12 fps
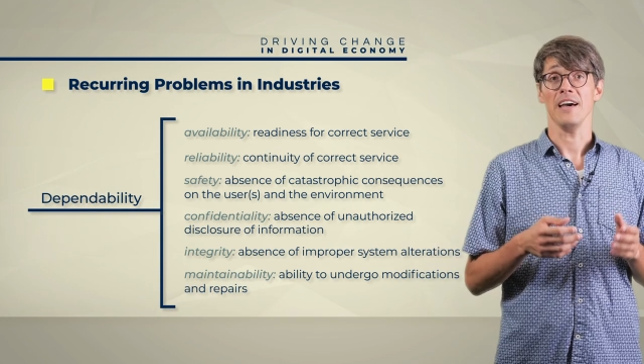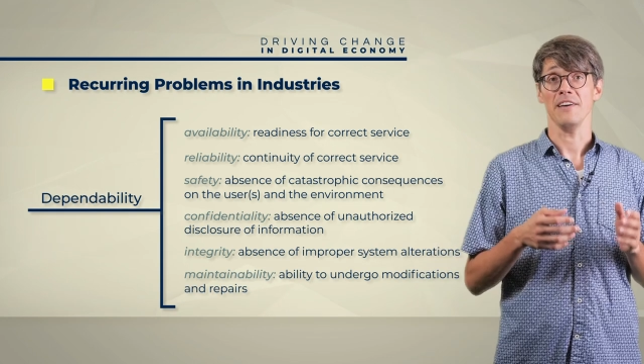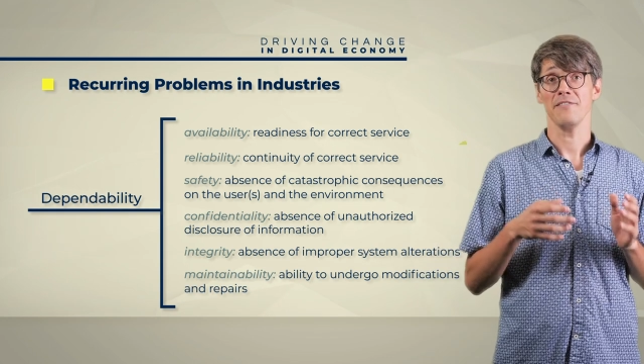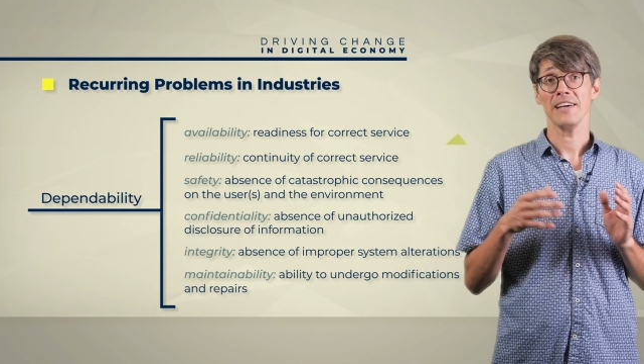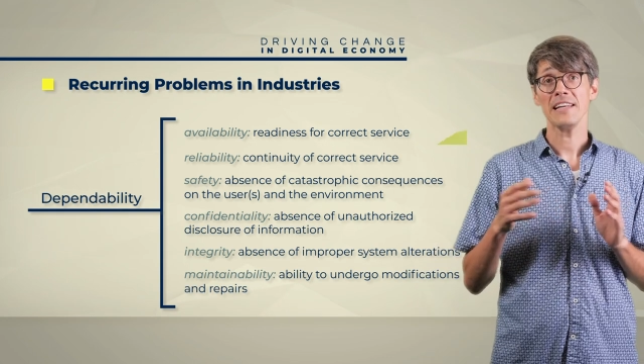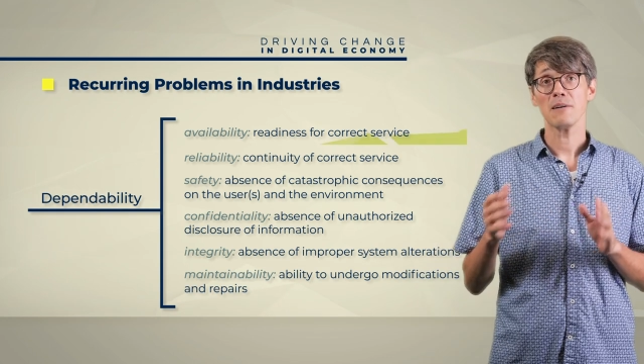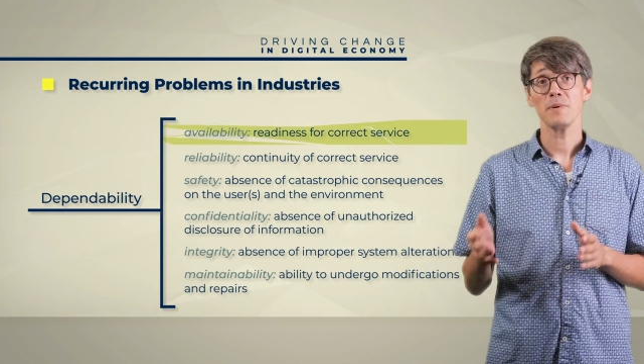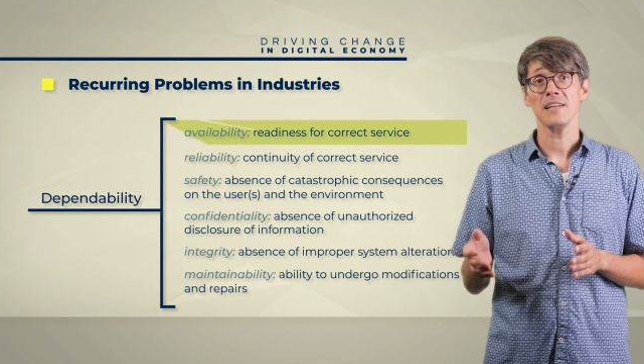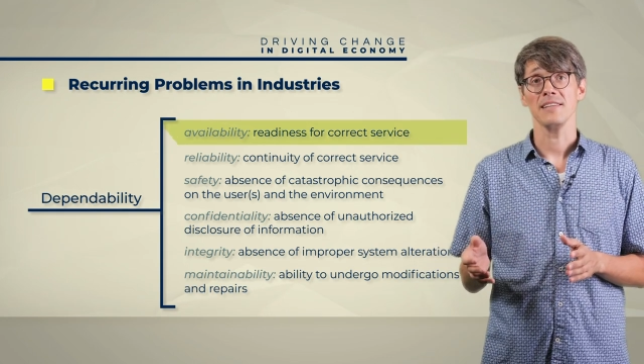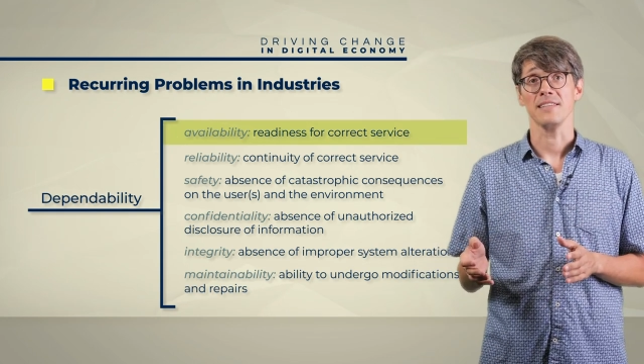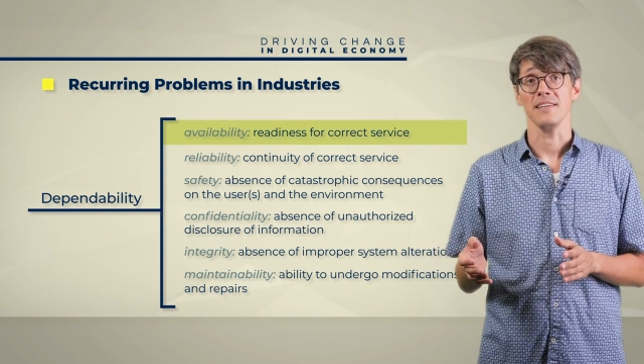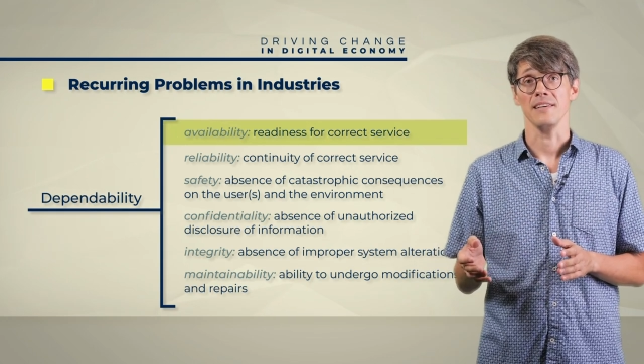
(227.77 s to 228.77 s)

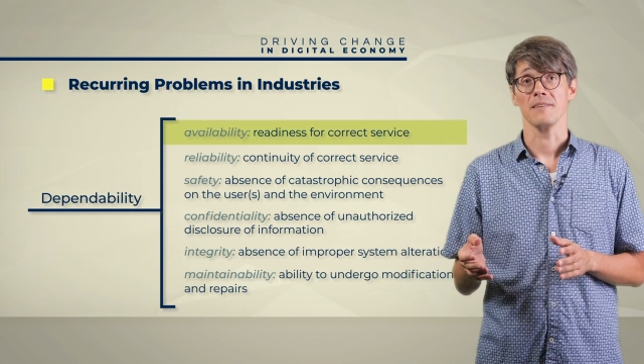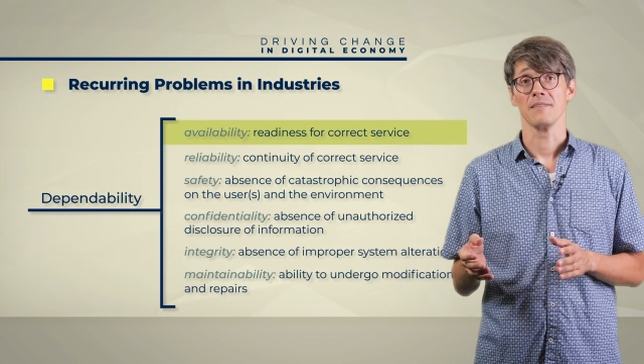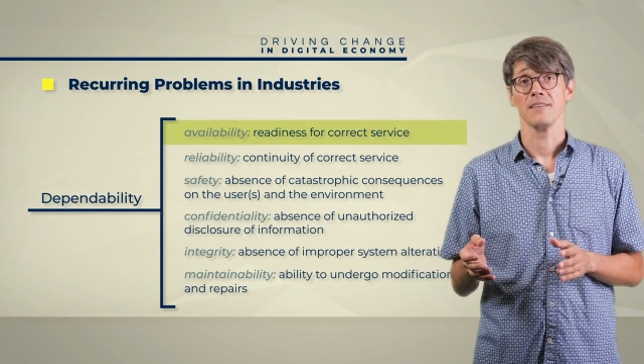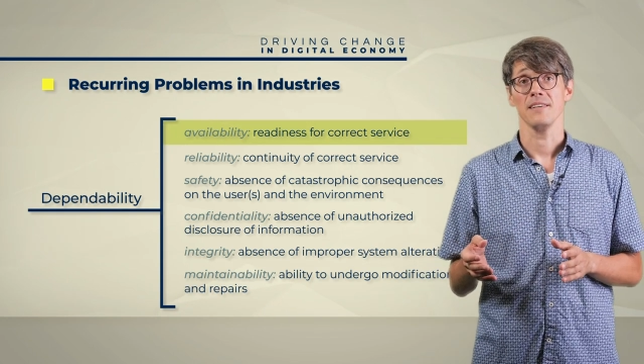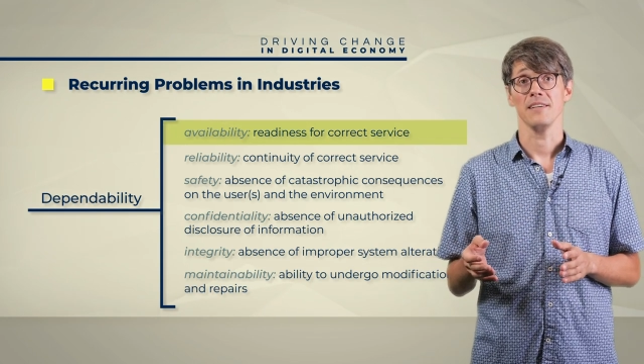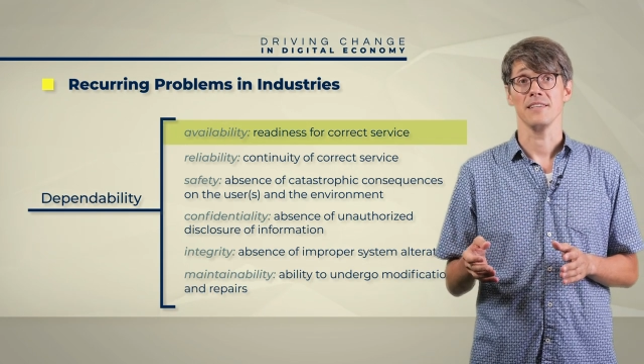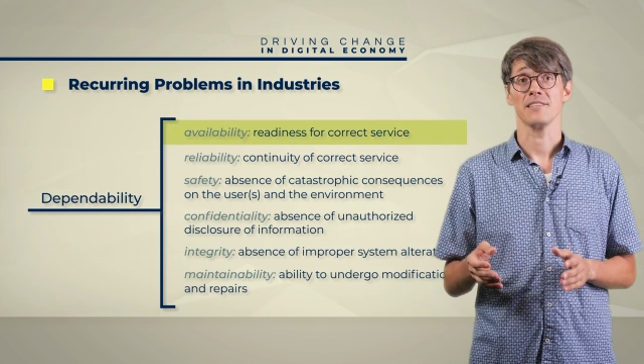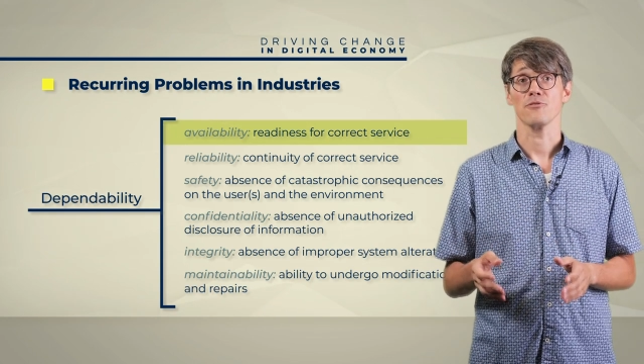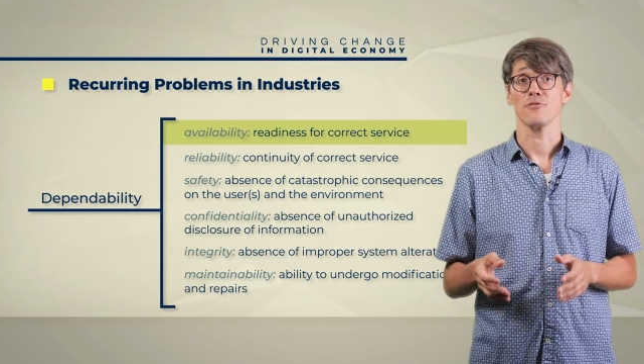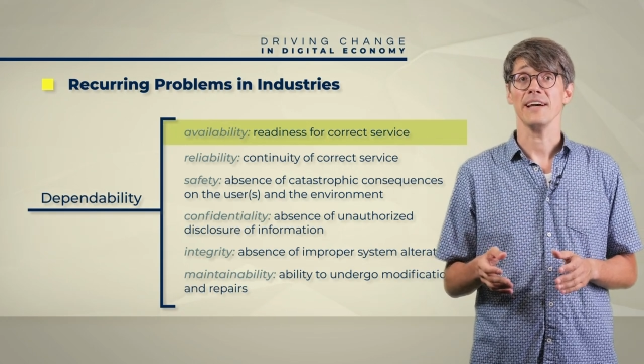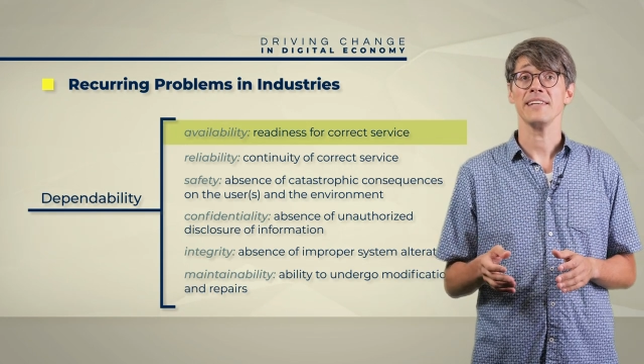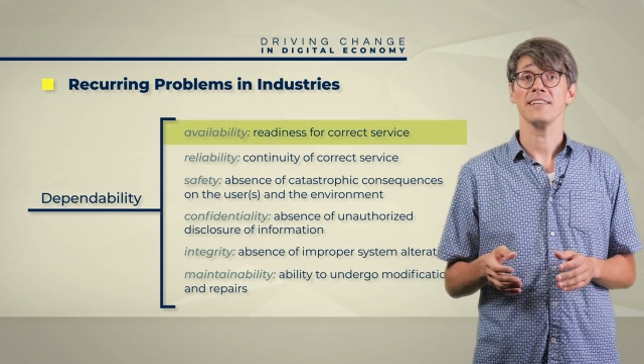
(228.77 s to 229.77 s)
Availability is
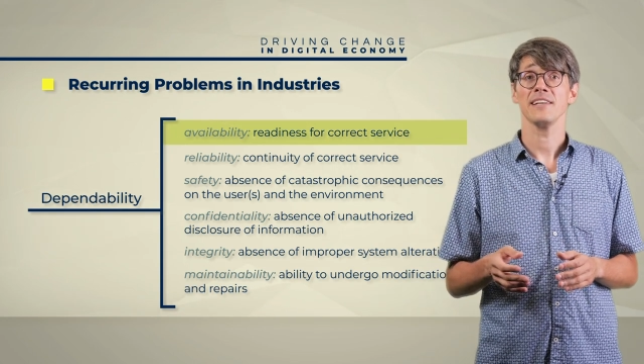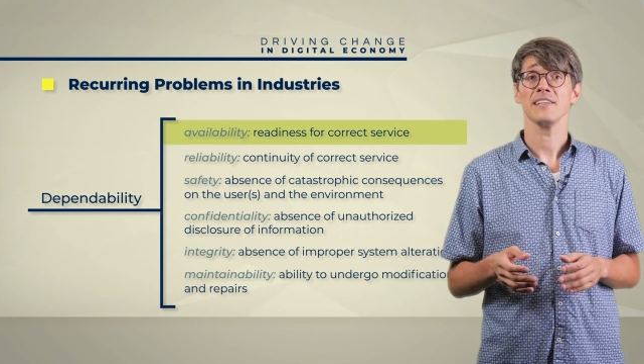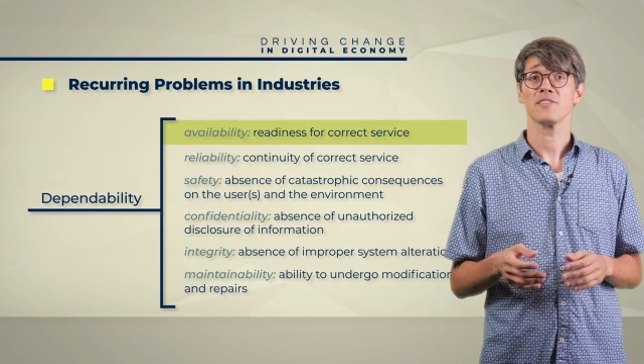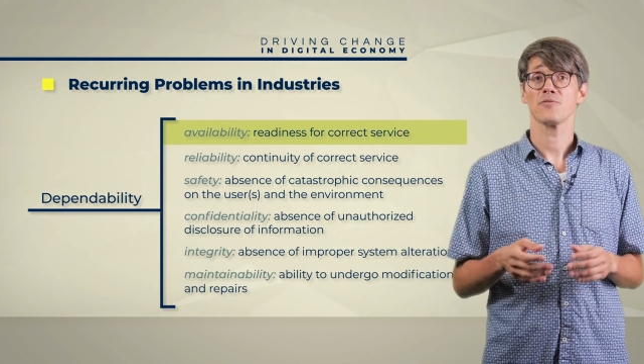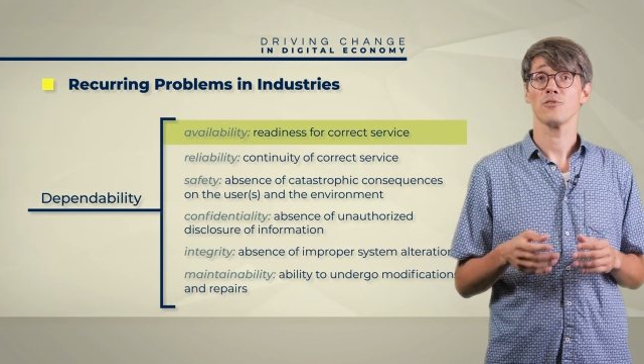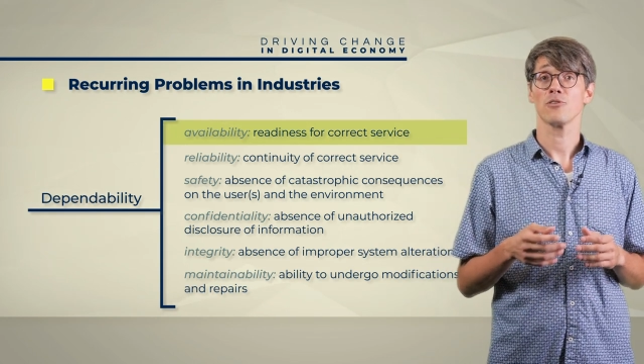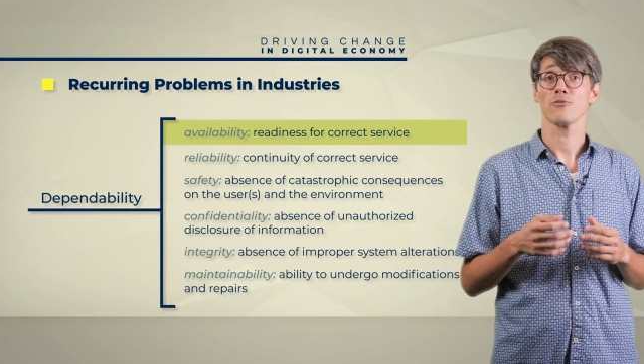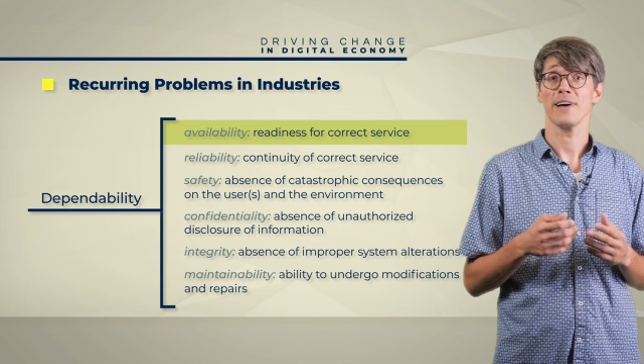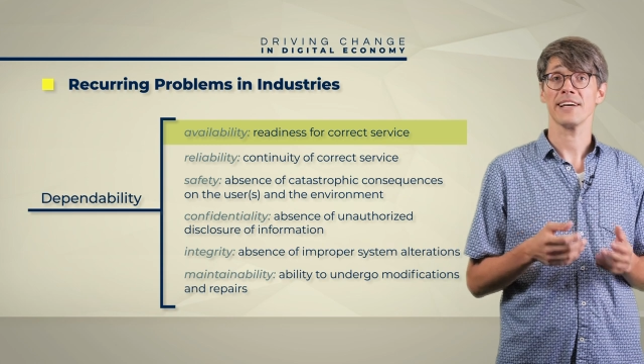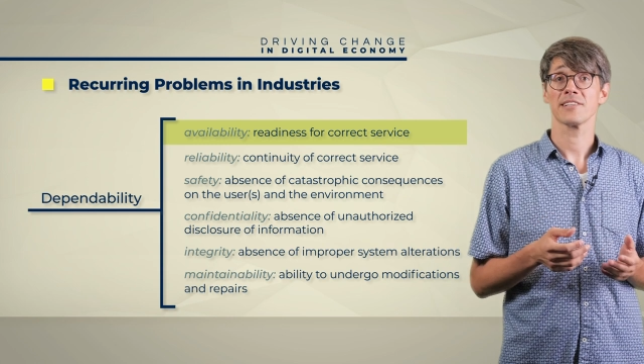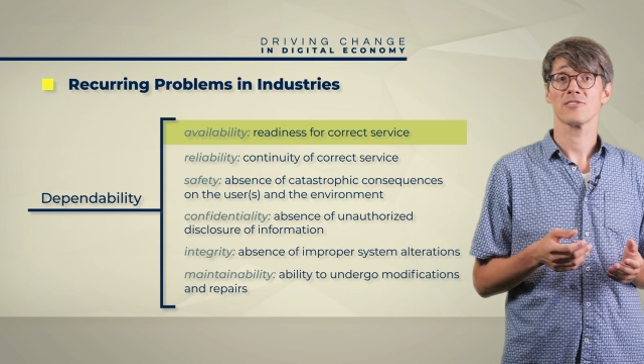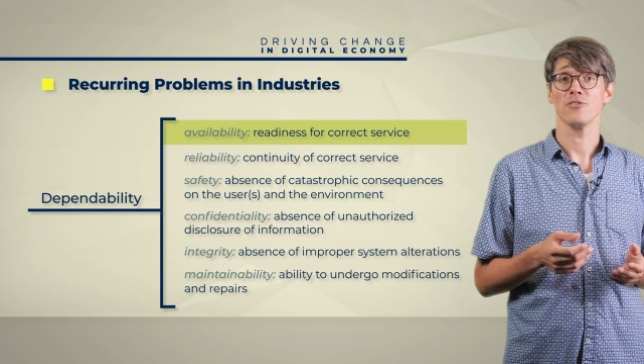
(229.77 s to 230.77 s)
the readiness for
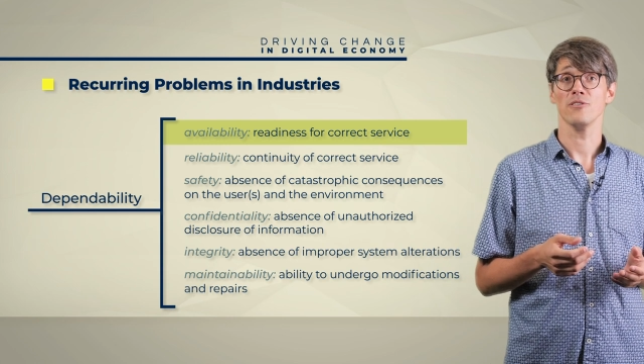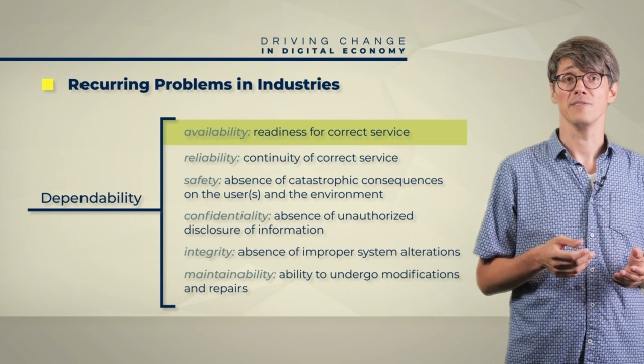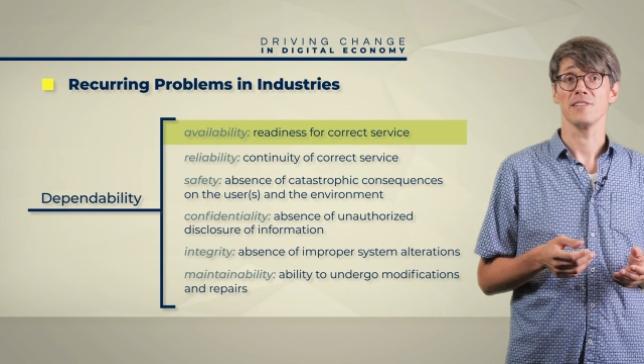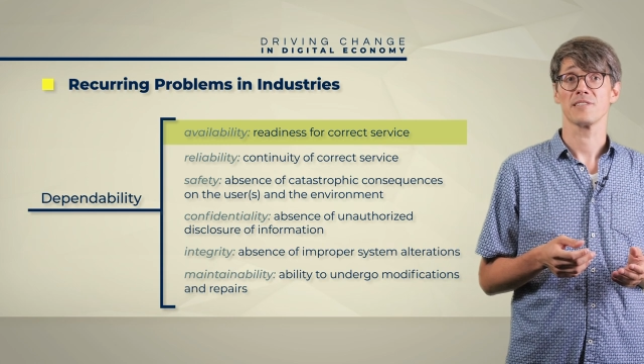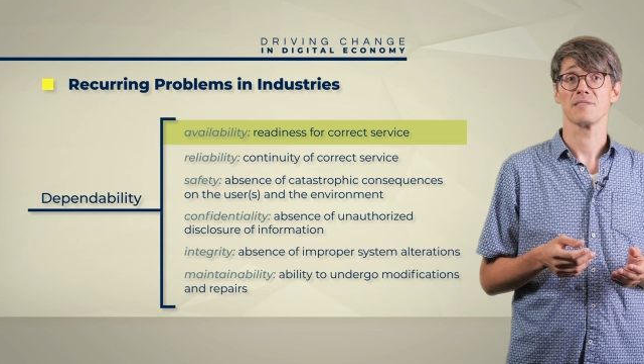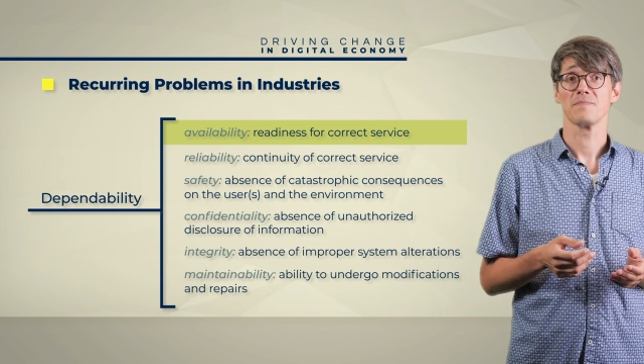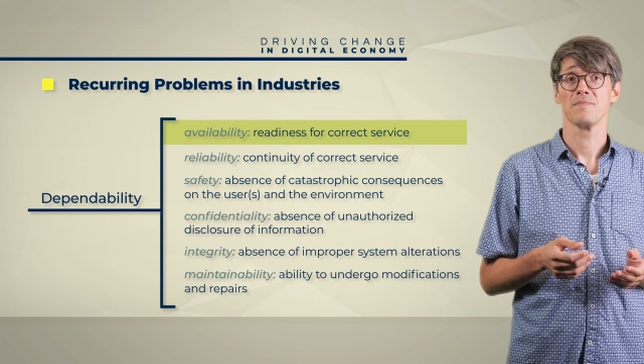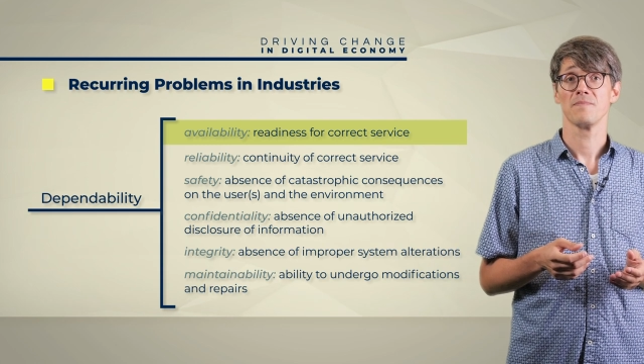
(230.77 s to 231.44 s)
correct service.